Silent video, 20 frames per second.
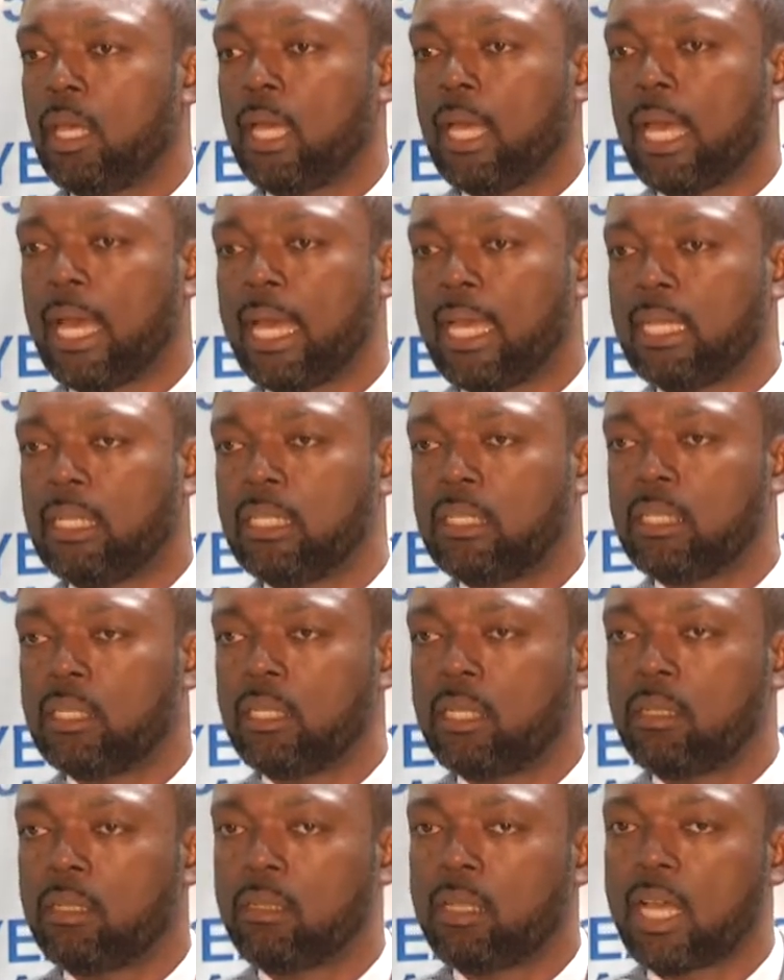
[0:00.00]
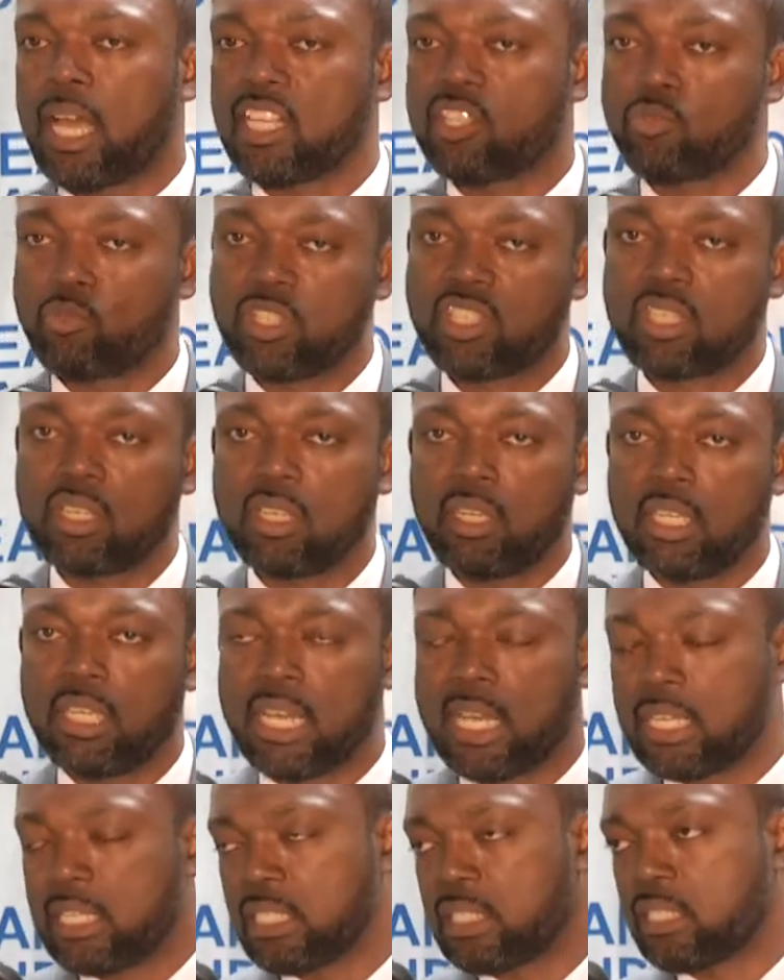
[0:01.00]
and as recently
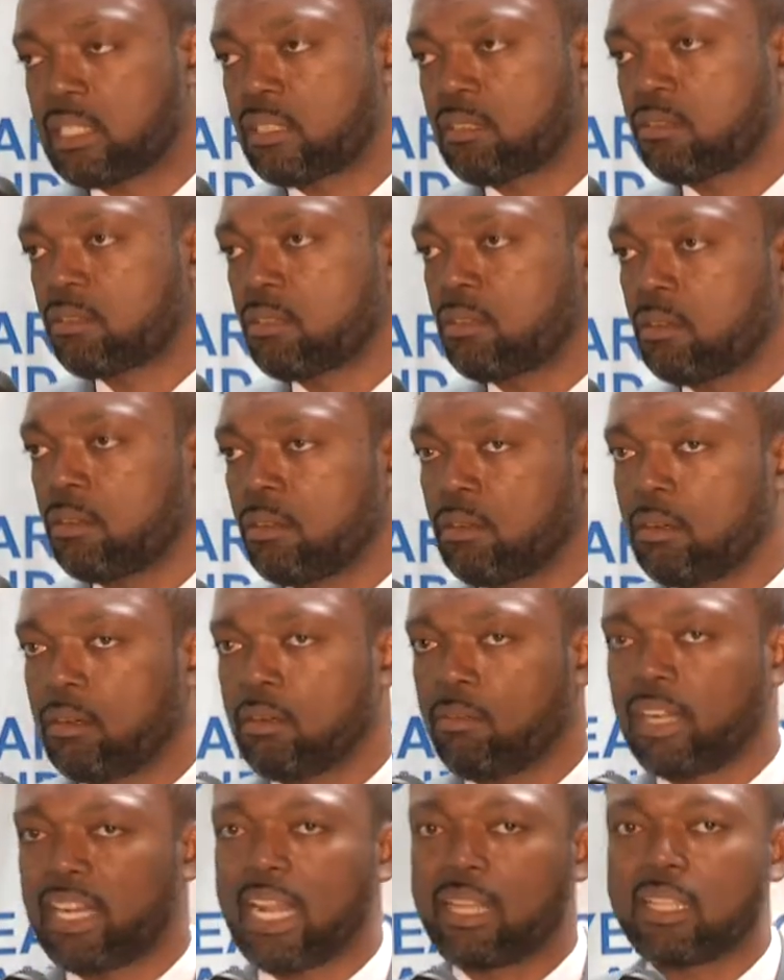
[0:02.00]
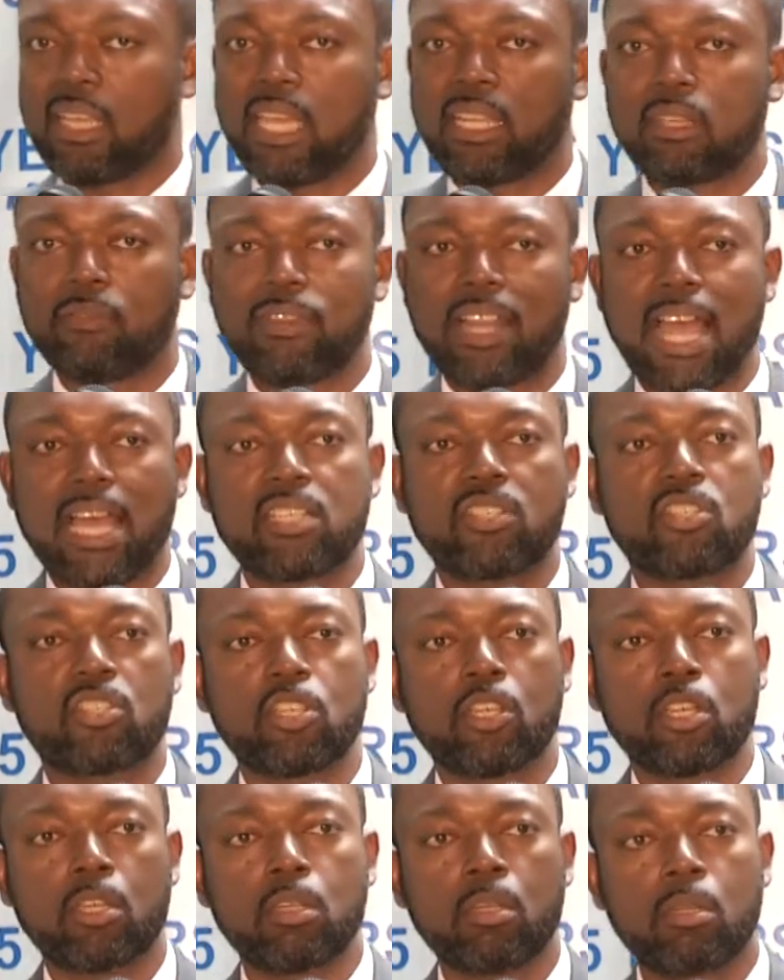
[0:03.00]
as right at the end of last
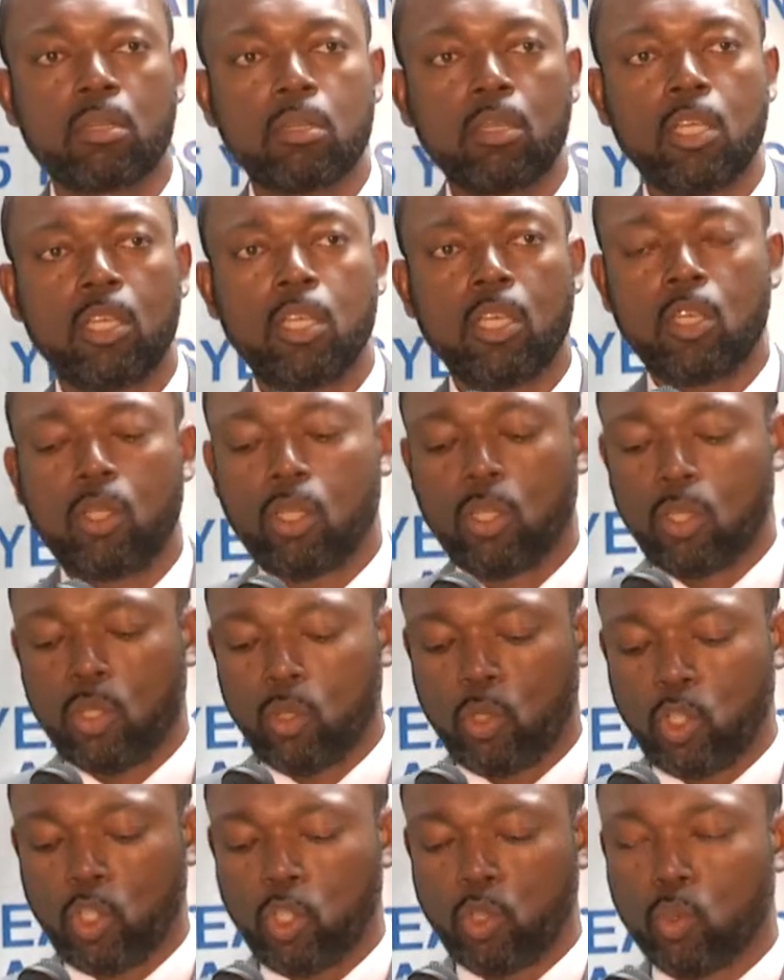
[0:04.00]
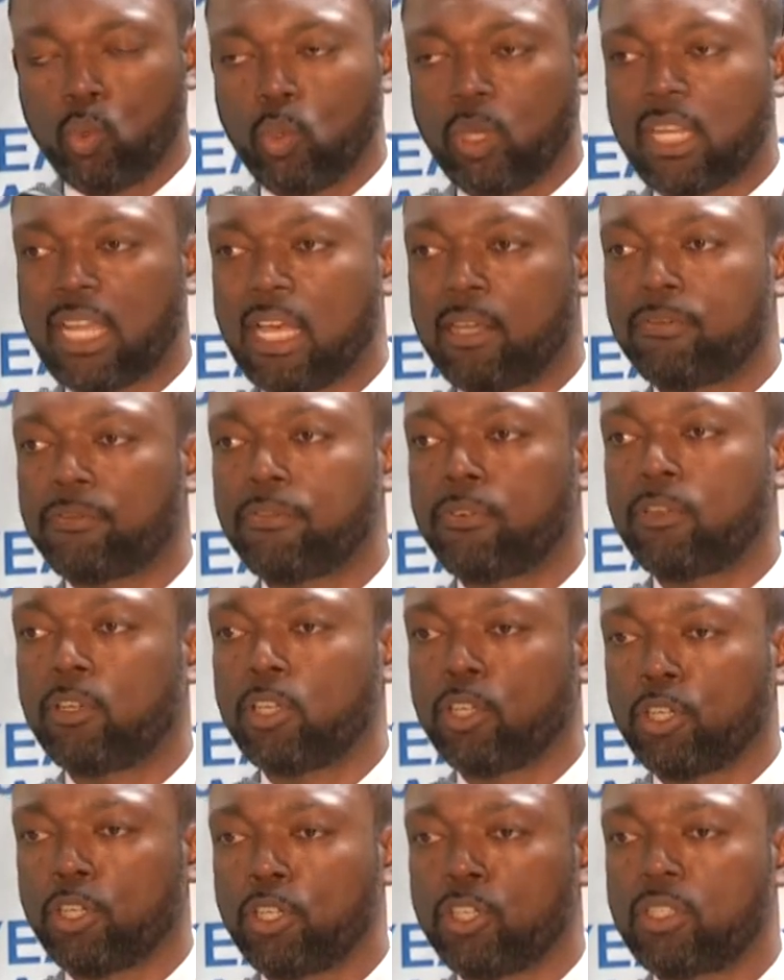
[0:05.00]
year, you would have
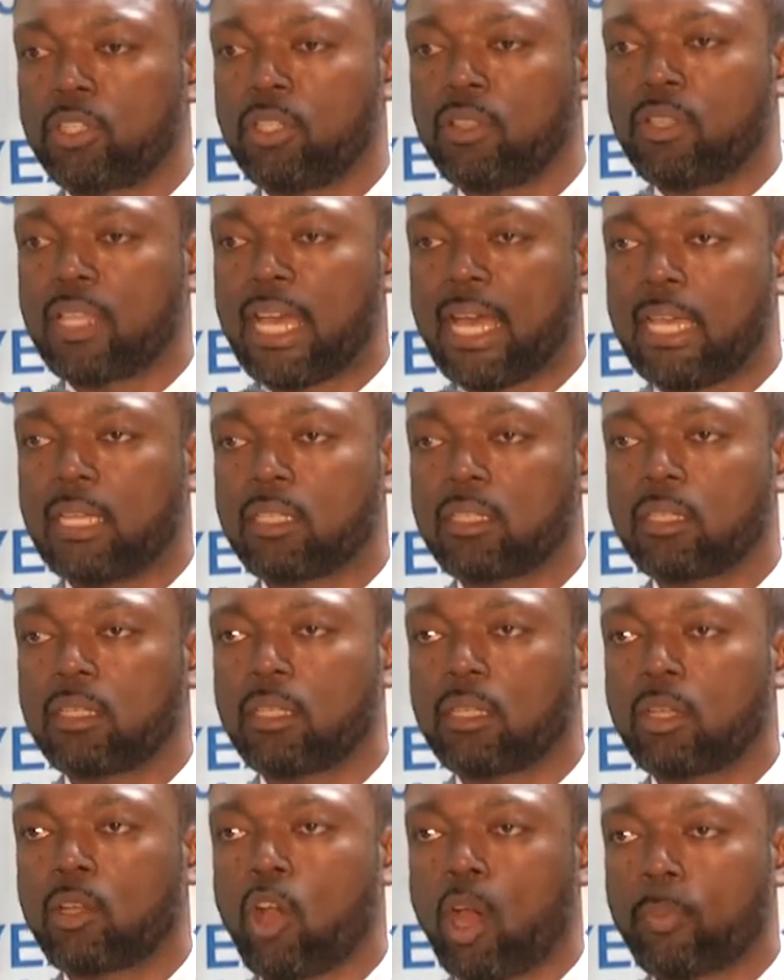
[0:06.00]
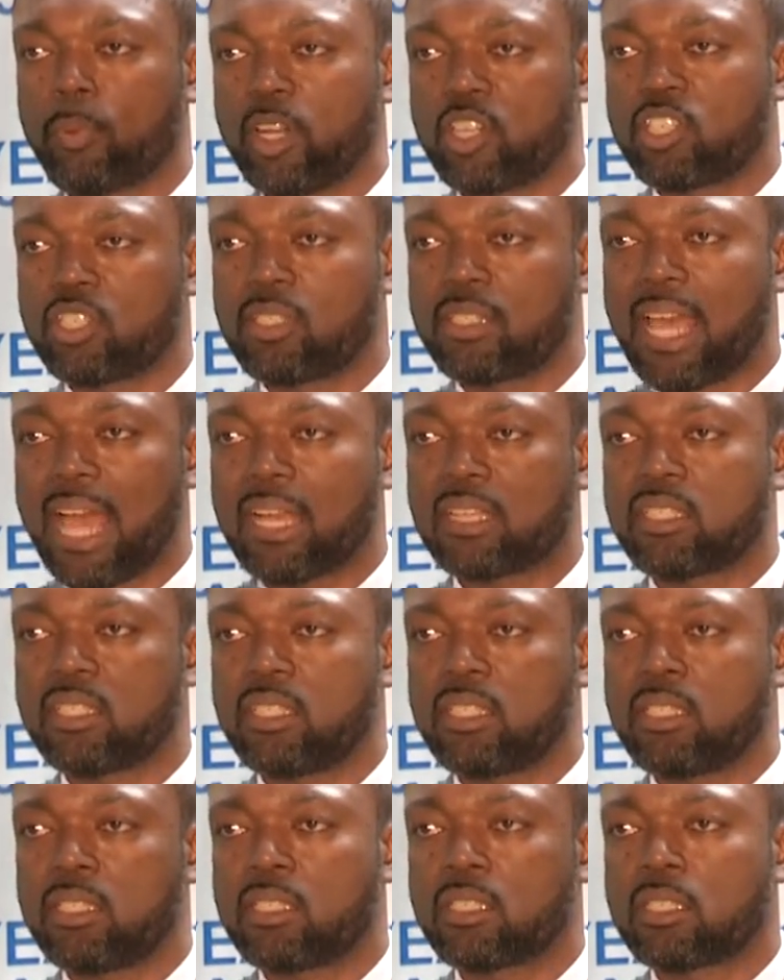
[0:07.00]
heard that corporation
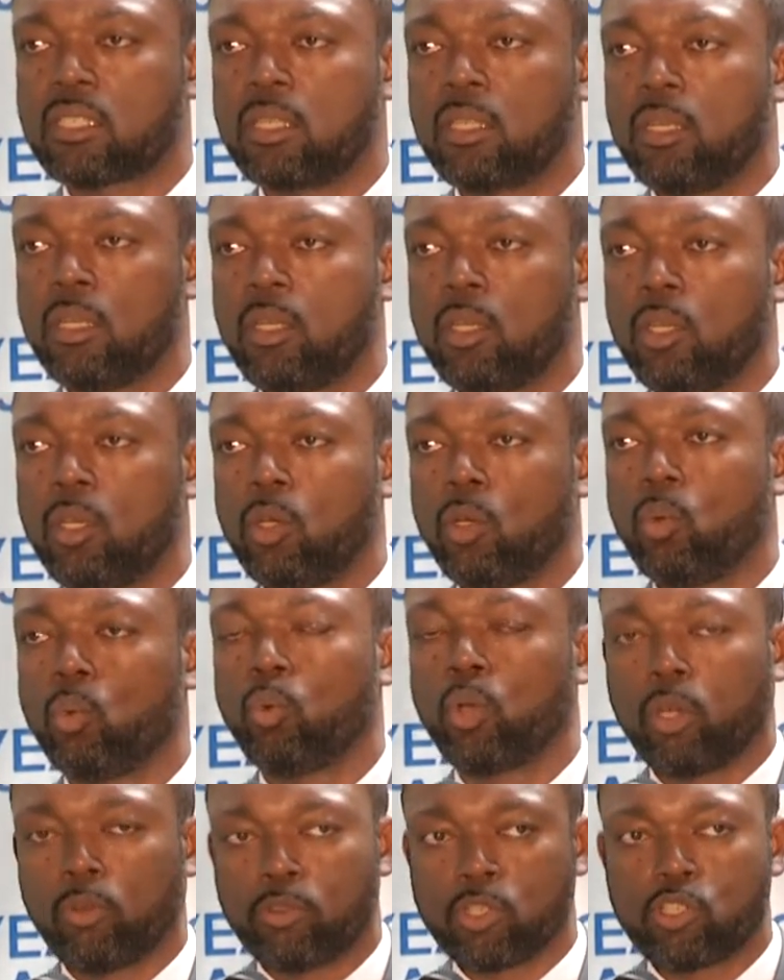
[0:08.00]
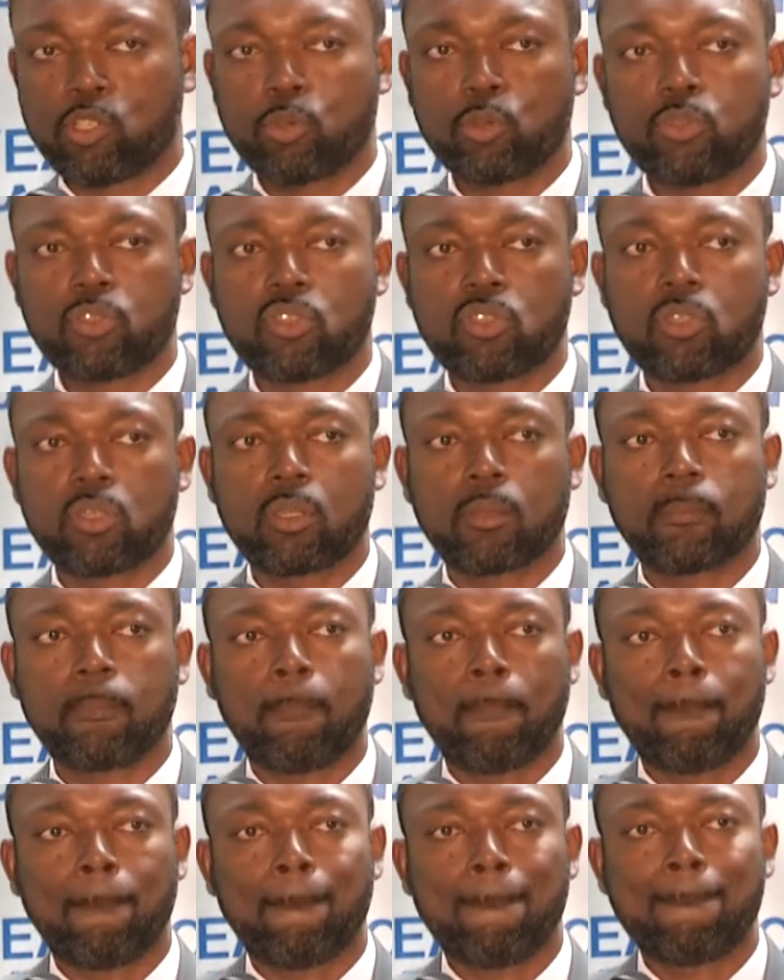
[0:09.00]
taxes were reduced,
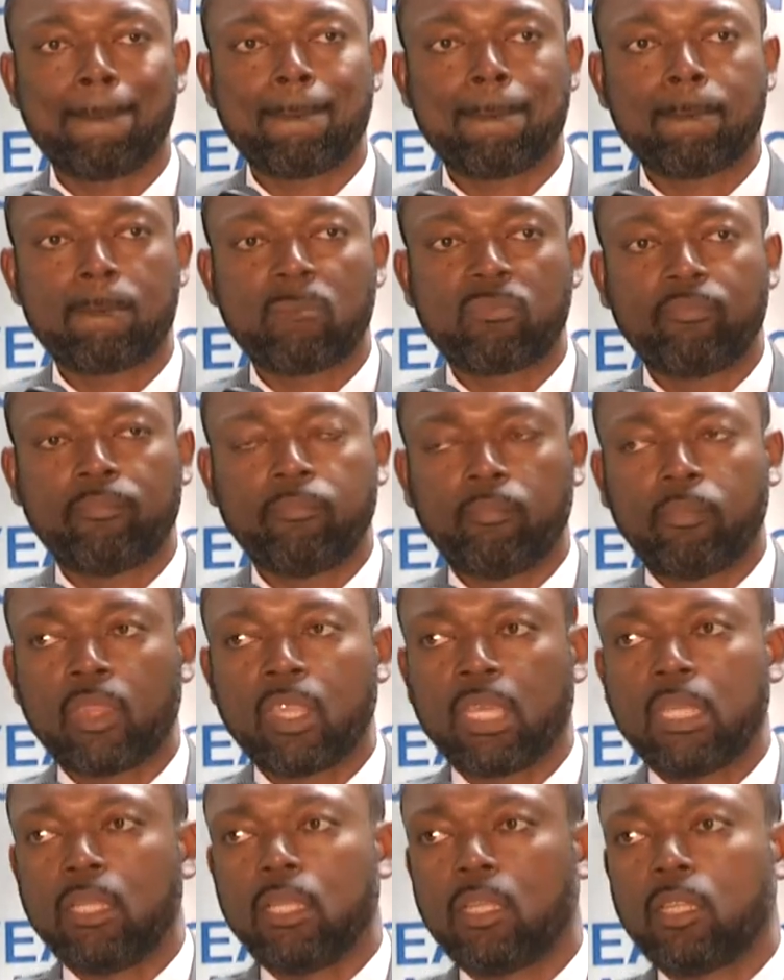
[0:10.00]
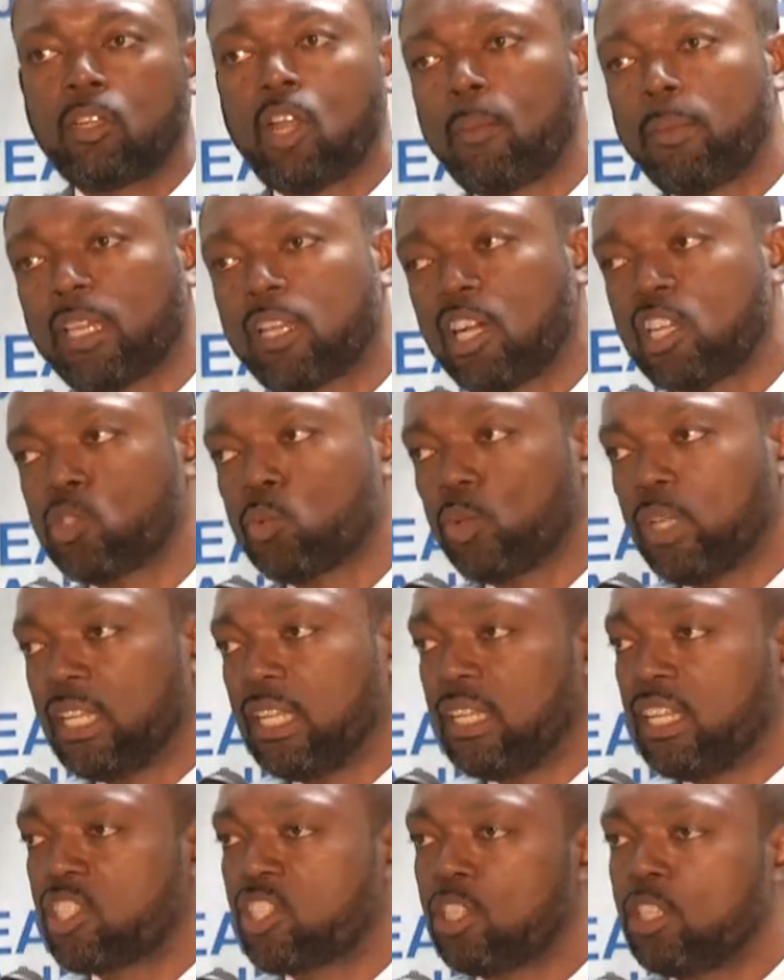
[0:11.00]
not because we had
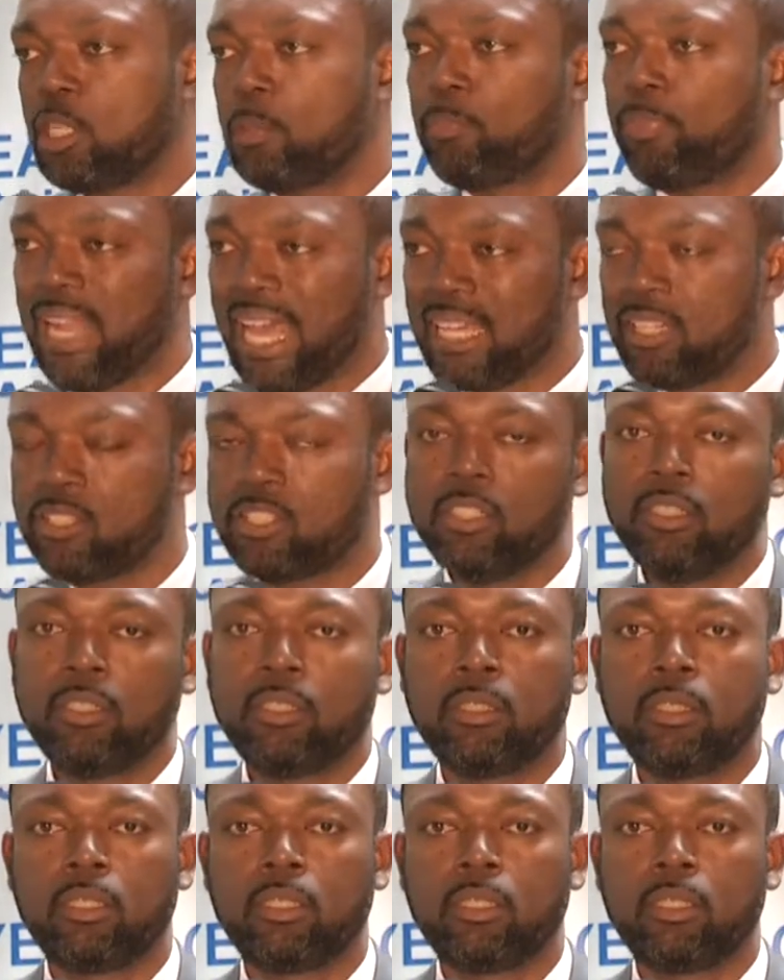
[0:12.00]
initially planned to,